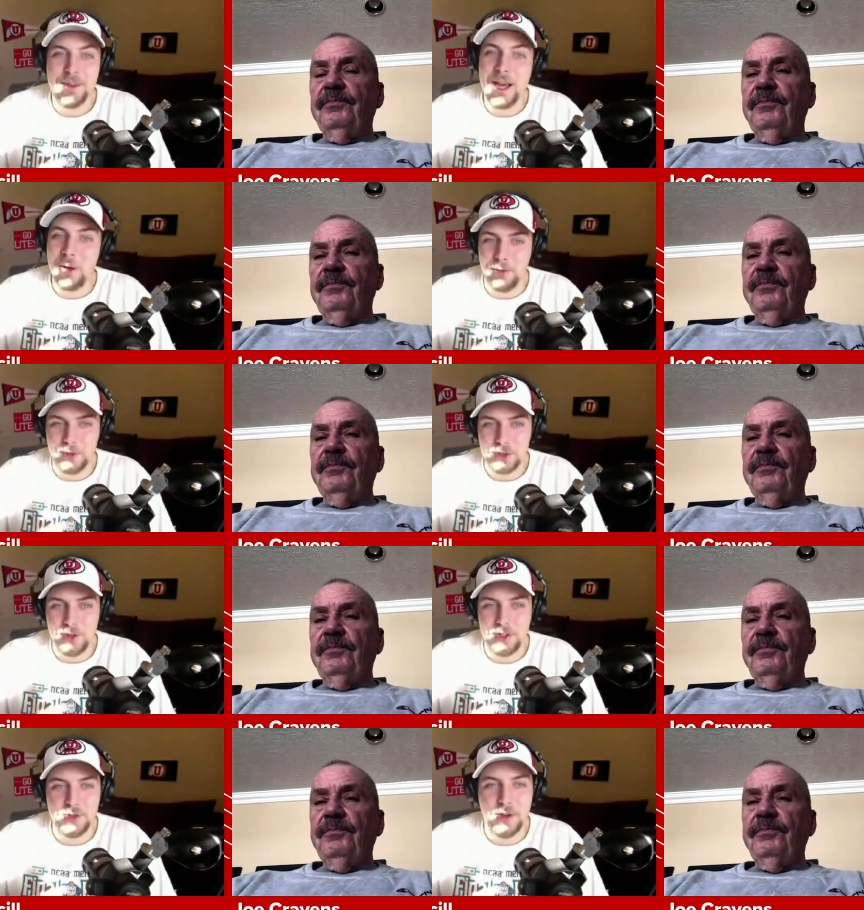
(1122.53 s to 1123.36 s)
Speaker 1: Now it for
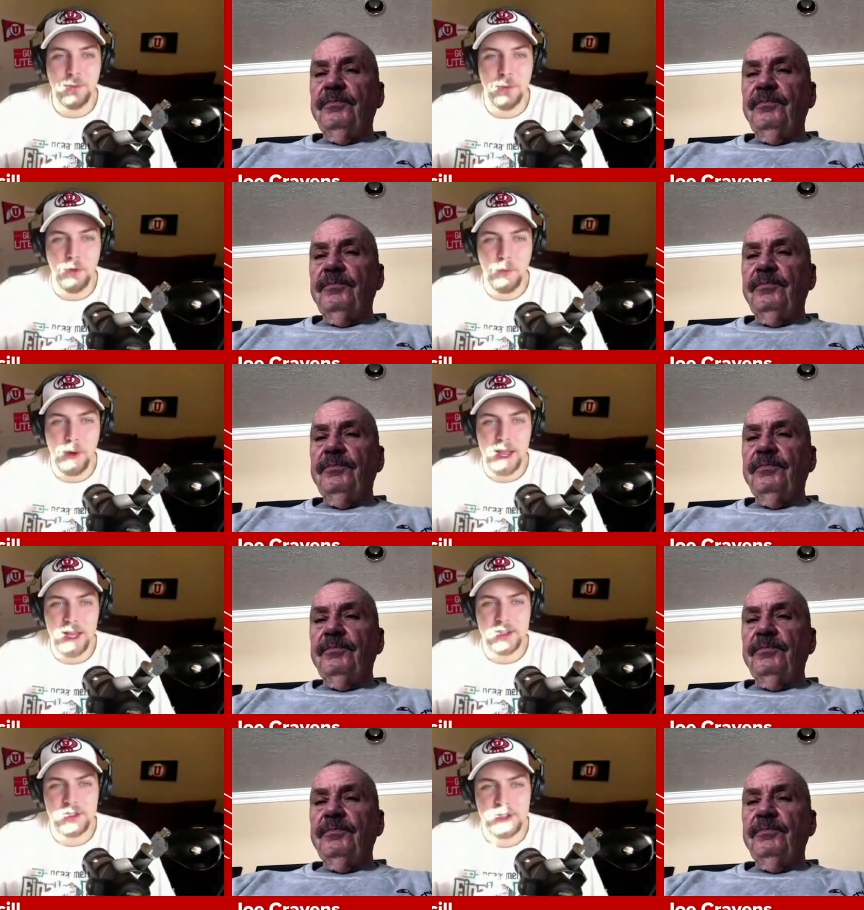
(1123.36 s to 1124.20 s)
sure is. You have more
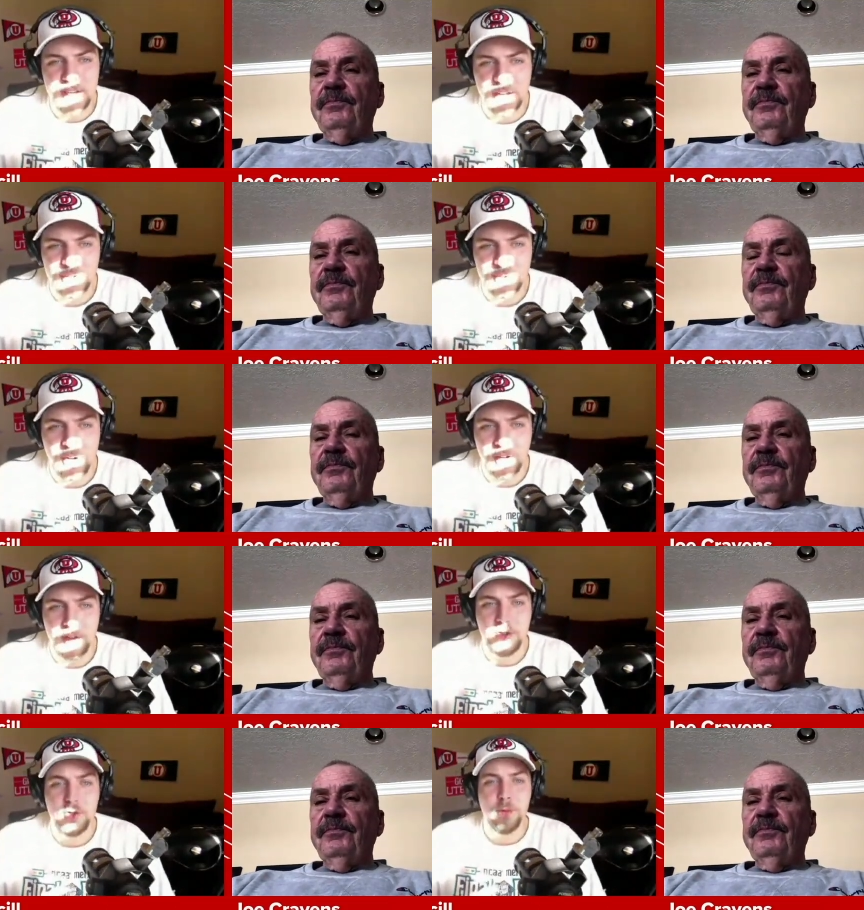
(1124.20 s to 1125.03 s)
wins, just how strong
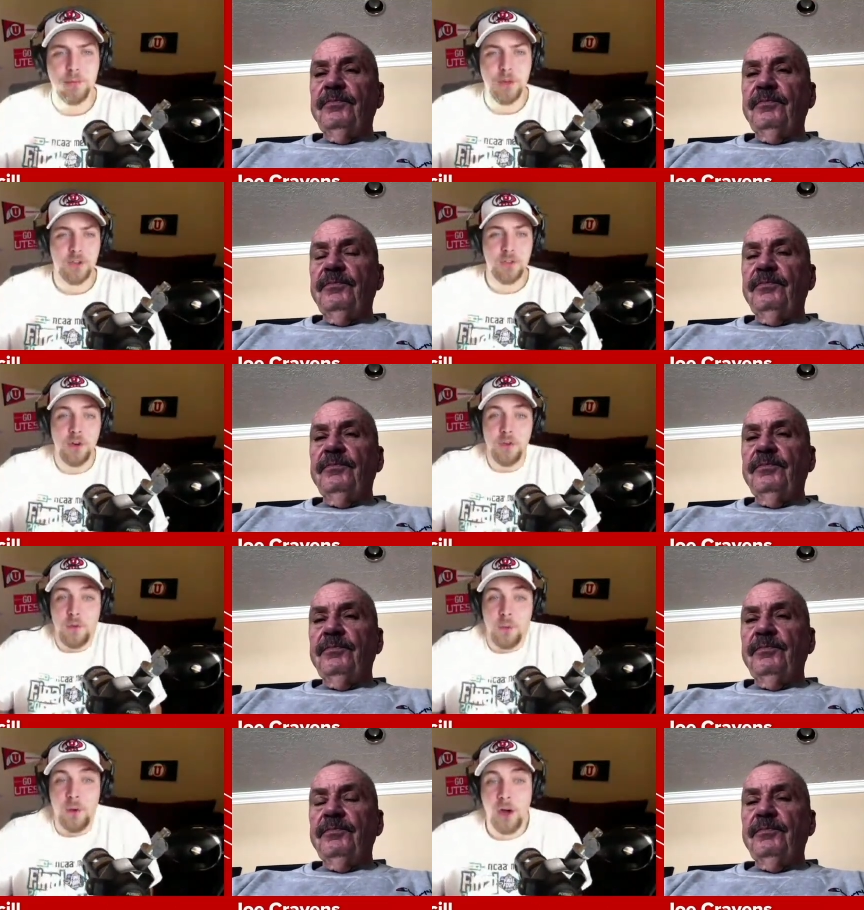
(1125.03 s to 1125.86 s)
this group looks
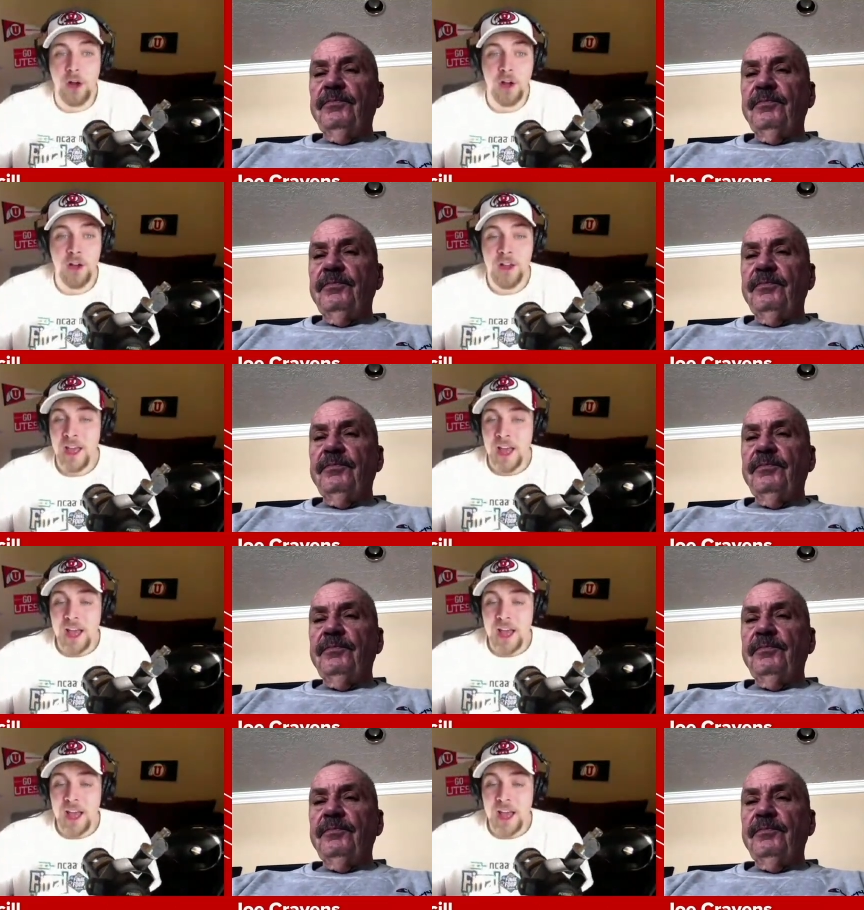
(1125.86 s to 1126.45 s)
overall.